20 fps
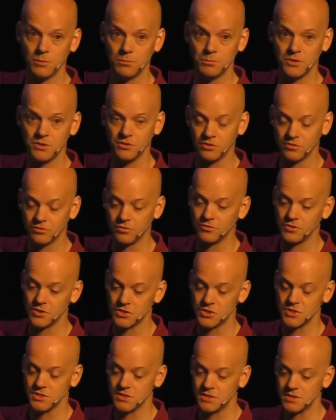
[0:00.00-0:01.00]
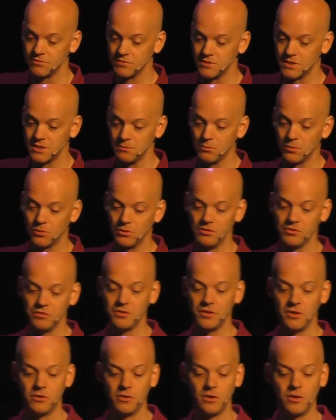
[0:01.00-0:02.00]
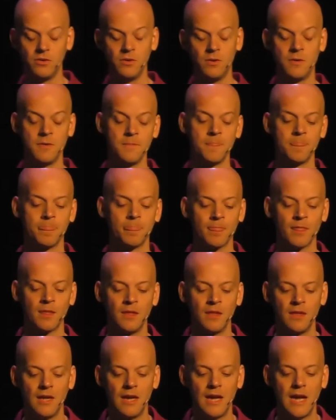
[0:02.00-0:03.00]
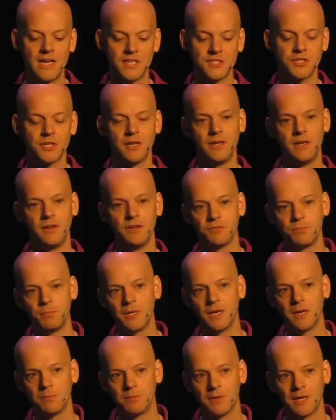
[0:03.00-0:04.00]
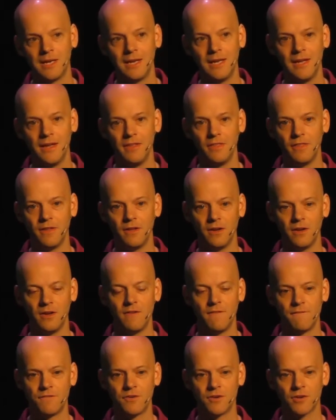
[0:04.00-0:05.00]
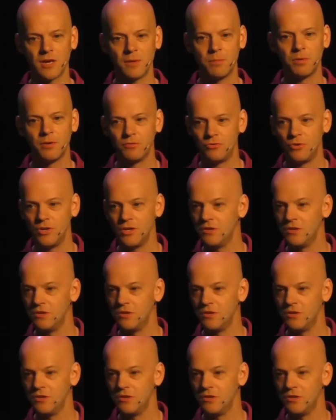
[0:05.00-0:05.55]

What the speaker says: we produced for version 17.0. Actually, it's become clear that for a couple of